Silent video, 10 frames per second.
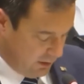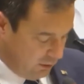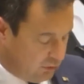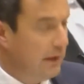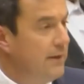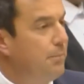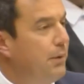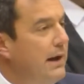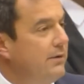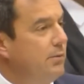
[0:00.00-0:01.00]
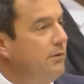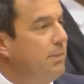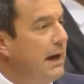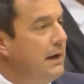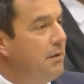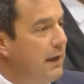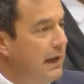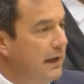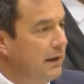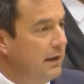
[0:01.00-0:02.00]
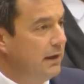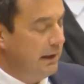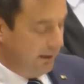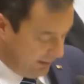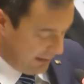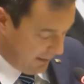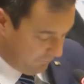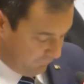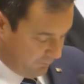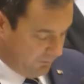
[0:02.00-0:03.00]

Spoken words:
surely the price we've paid there is enough.